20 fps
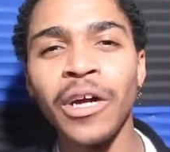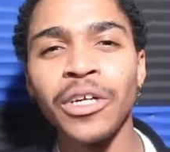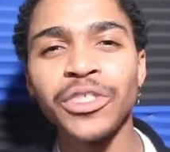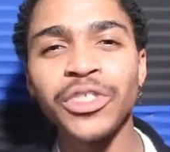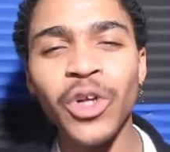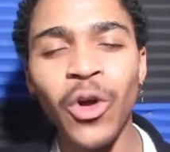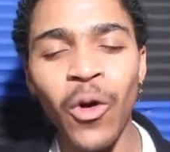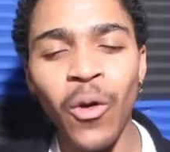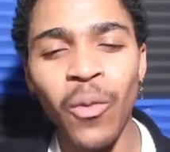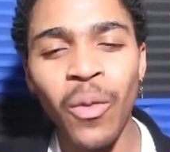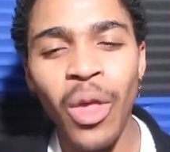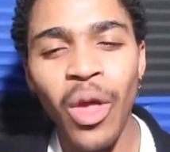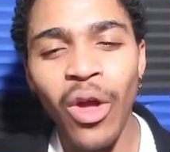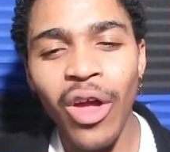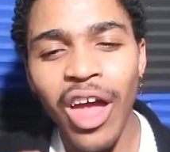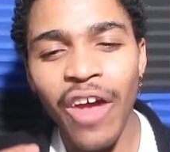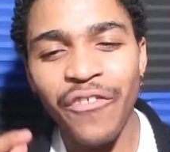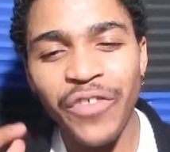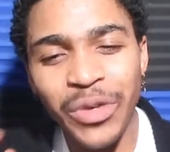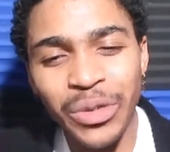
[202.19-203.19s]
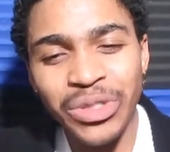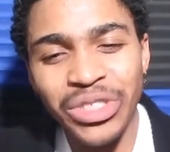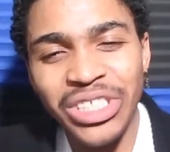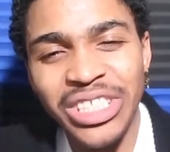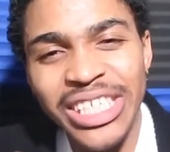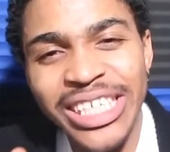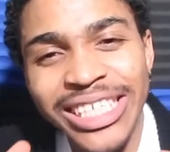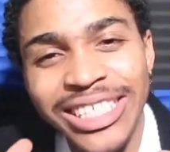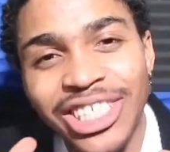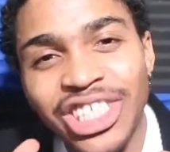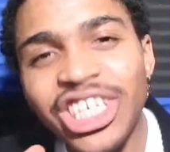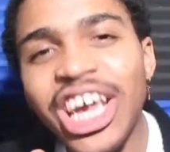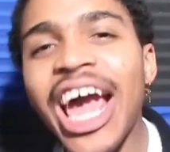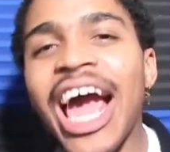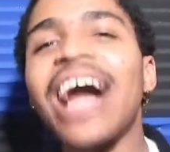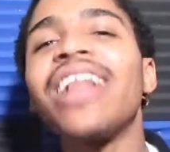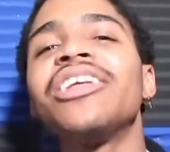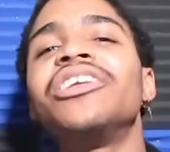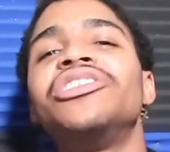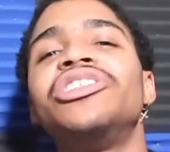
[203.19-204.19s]
So if you see
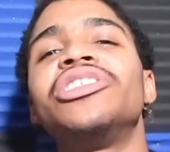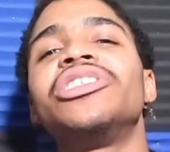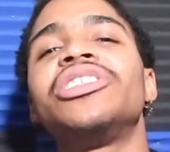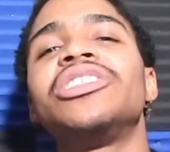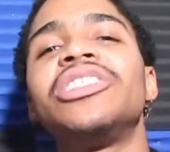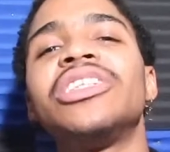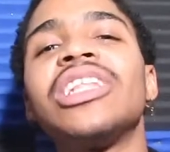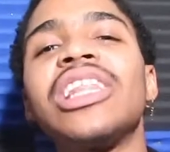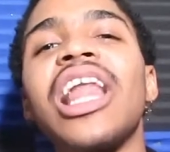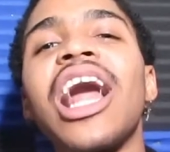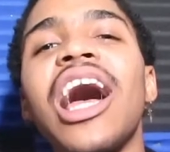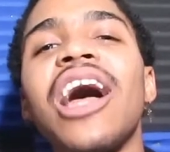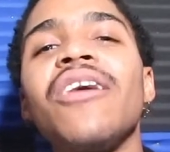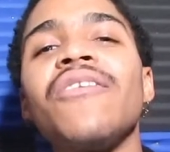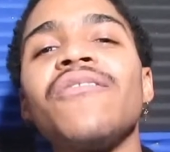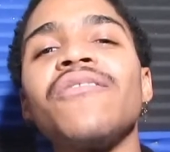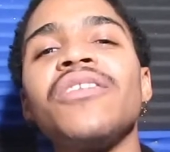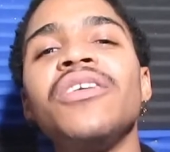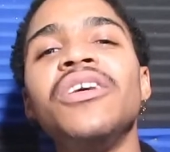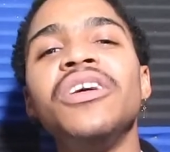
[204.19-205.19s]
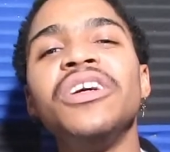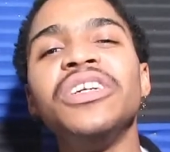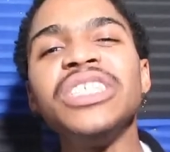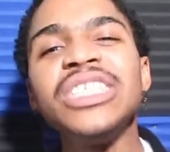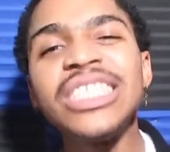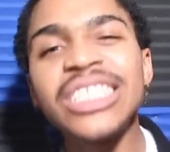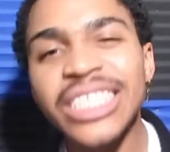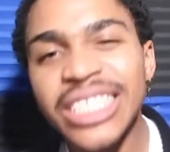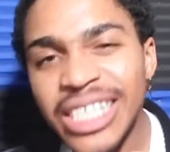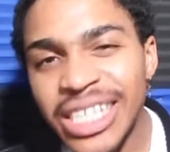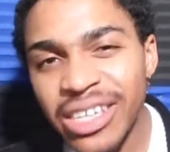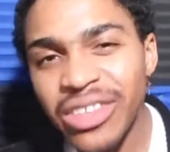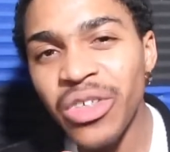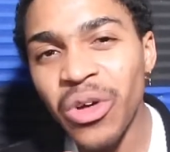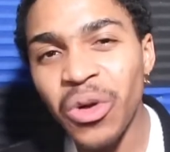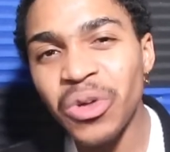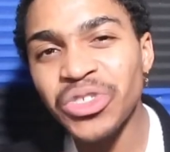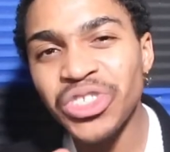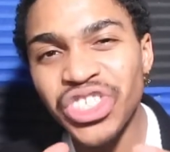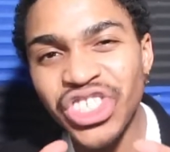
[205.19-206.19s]
challenges in your life, see
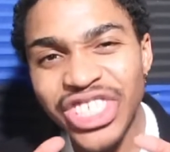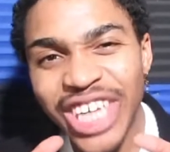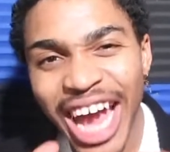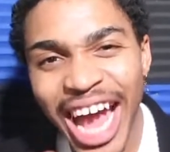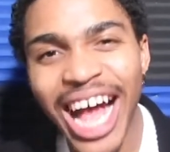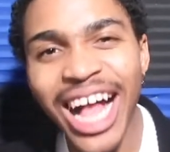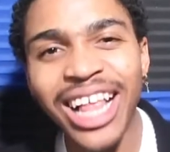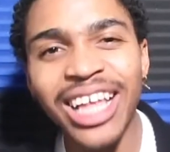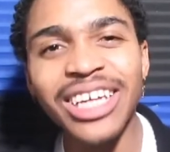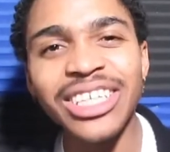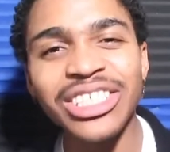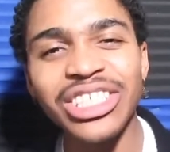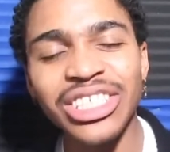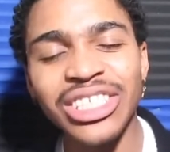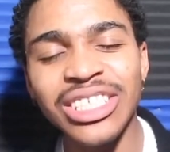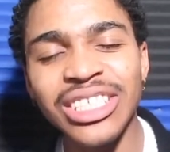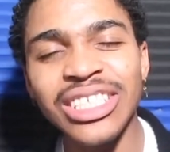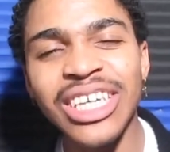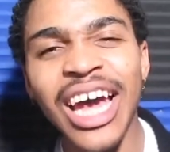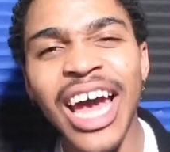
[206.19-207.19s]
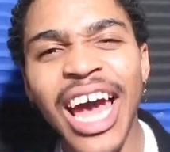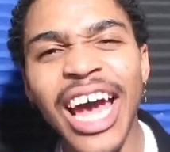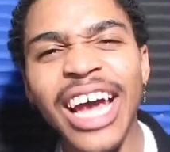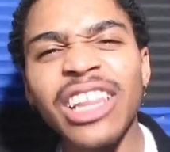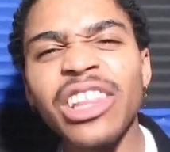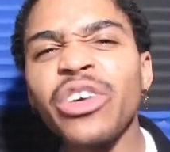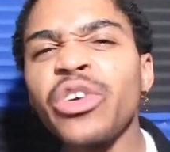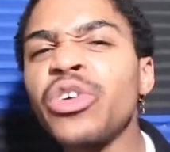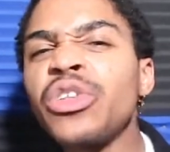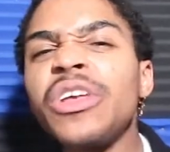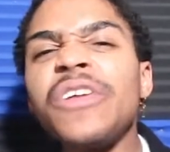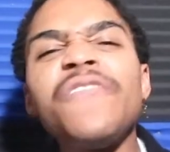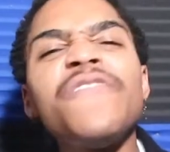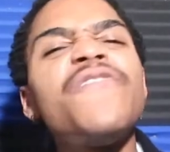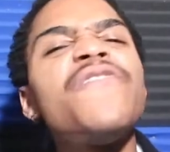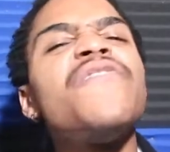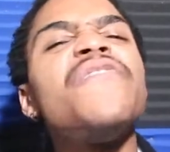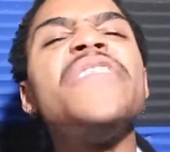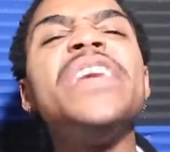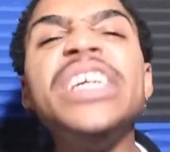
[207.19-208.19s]
those challenges and literally
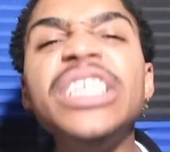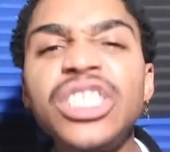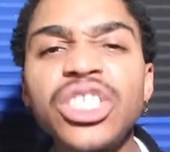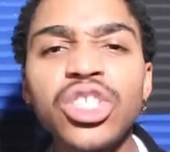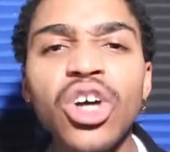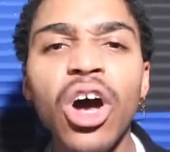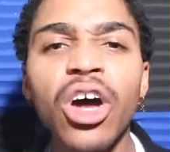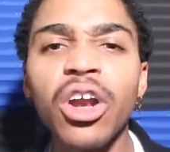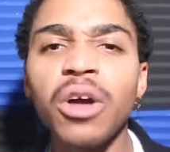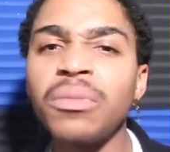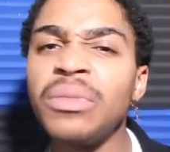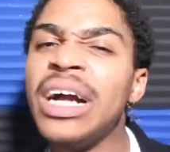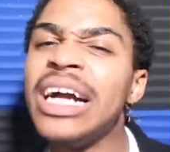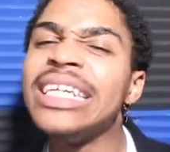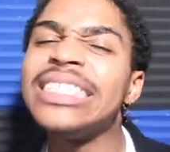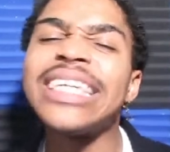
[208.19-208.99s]
feast on them.